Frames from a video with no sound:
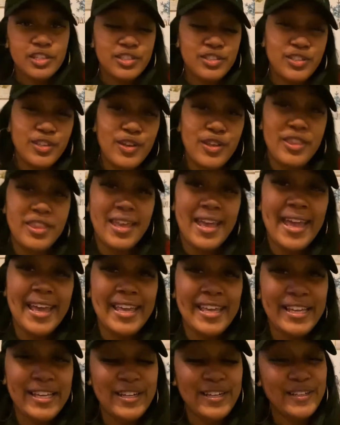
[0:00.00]
so that
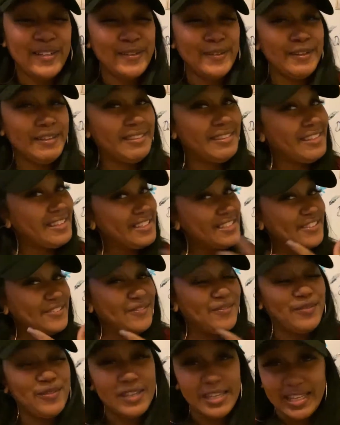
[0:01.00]
concluded this
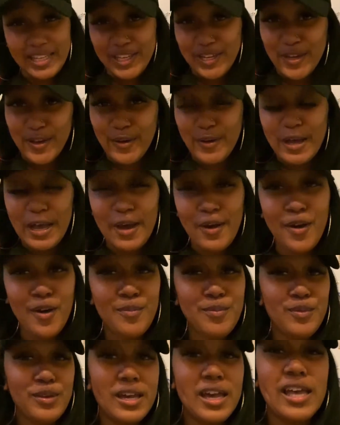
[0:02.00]
video. I
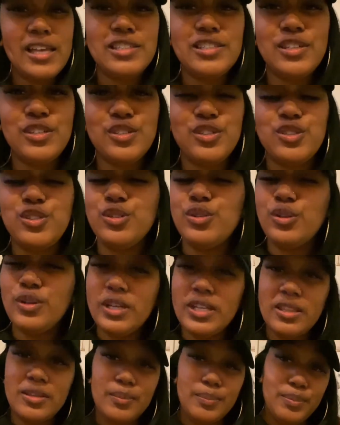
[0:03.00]
hope you guys
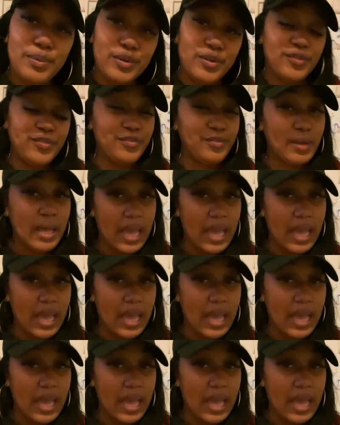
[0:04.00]
enjoyed the beautiful